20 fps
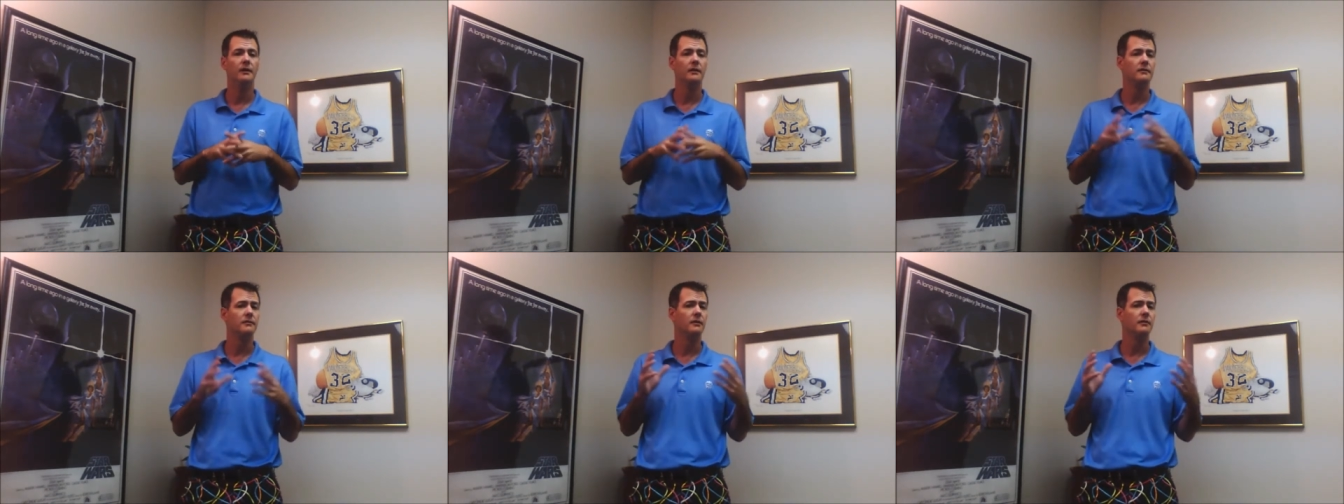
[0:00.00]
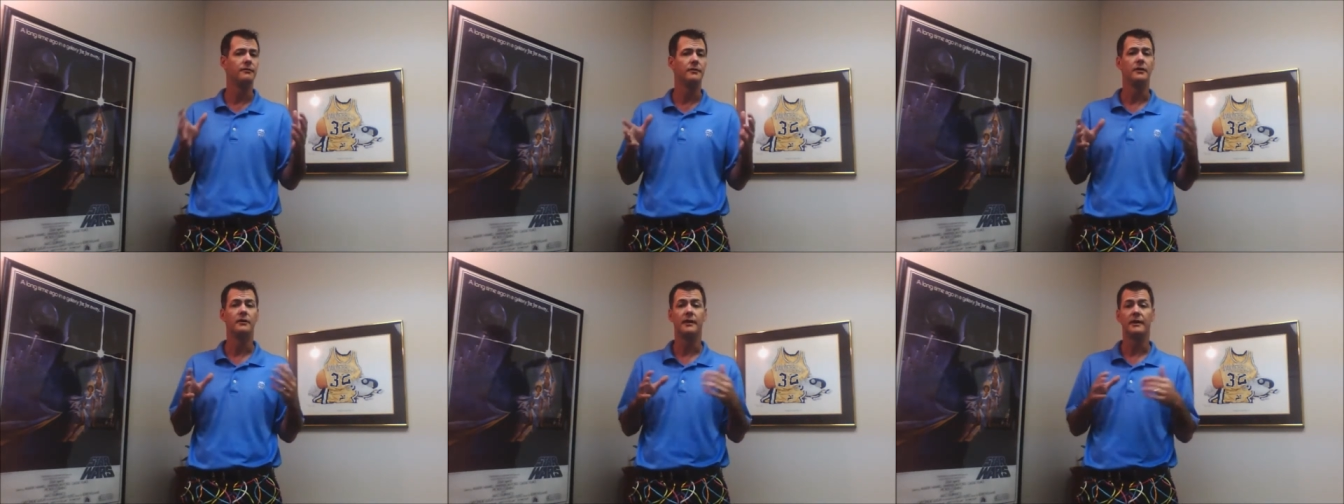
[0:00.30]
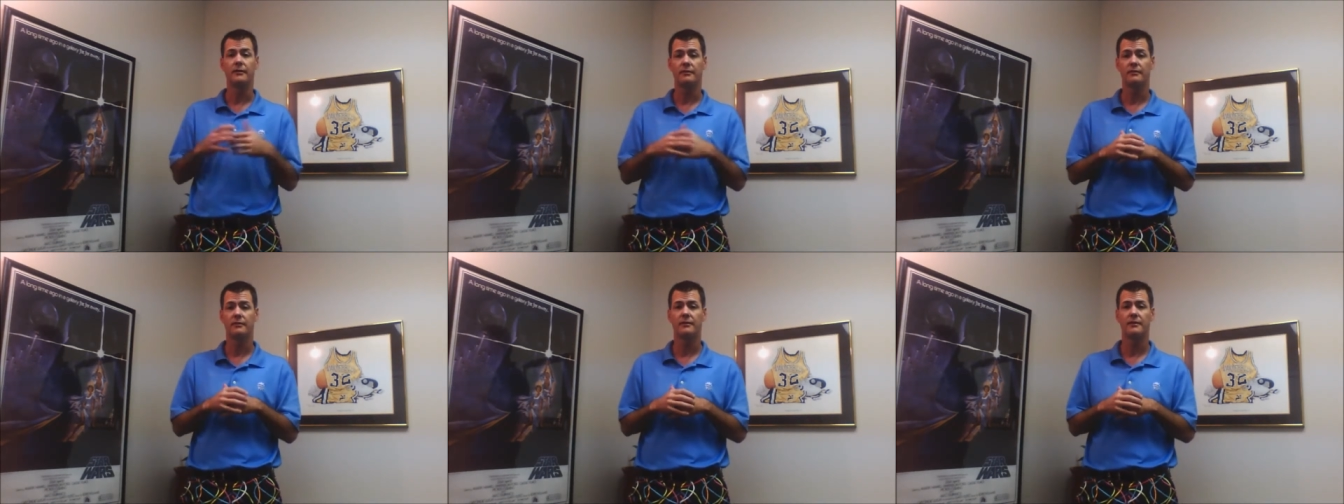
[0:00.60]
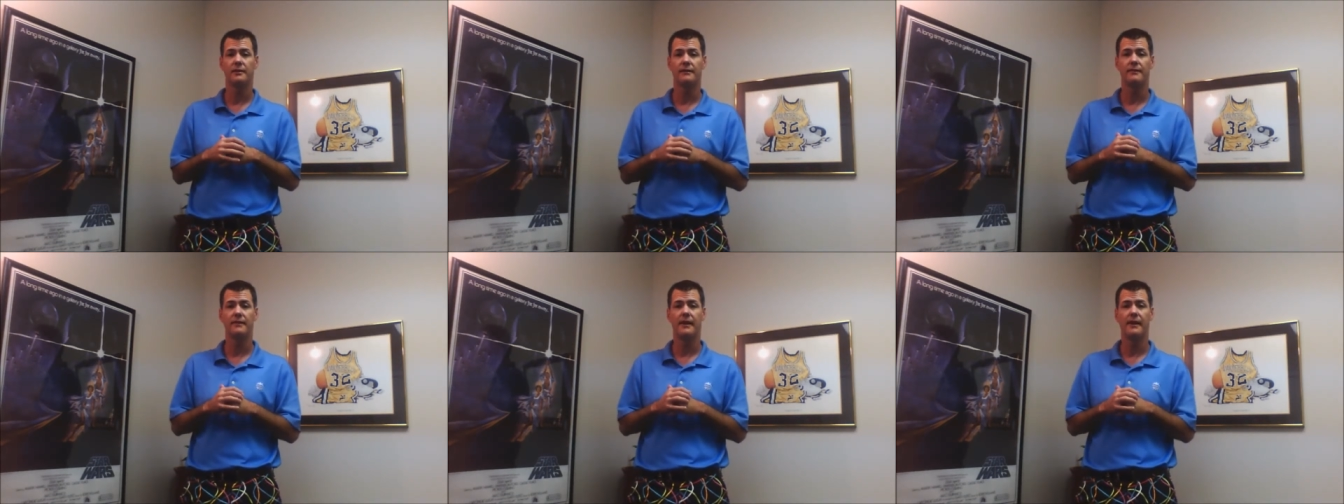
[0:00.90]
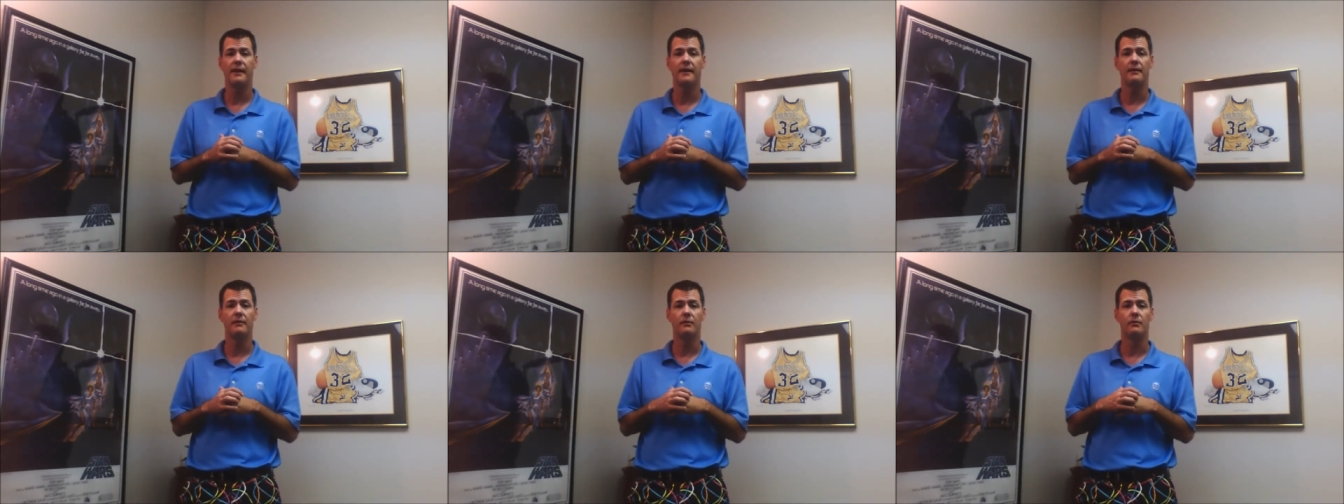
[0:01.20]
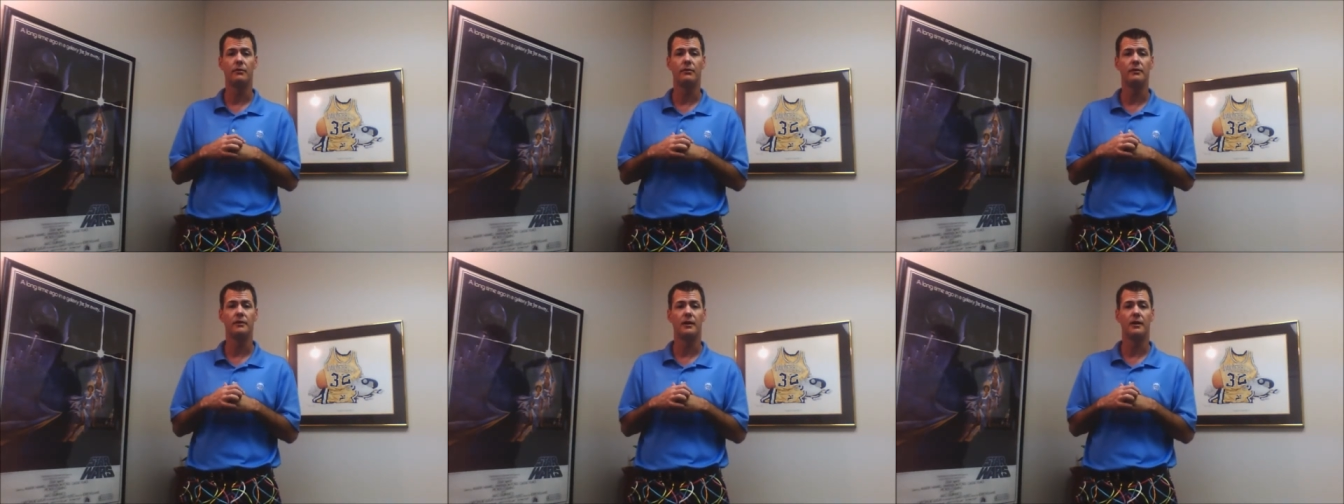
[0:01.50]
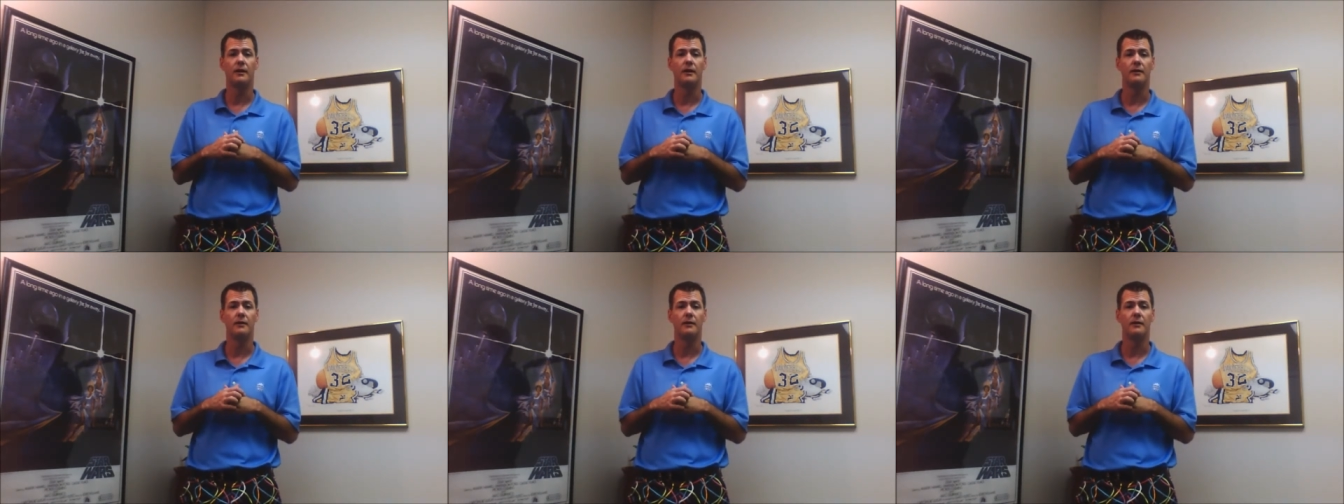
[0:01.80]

So if you're interested in that or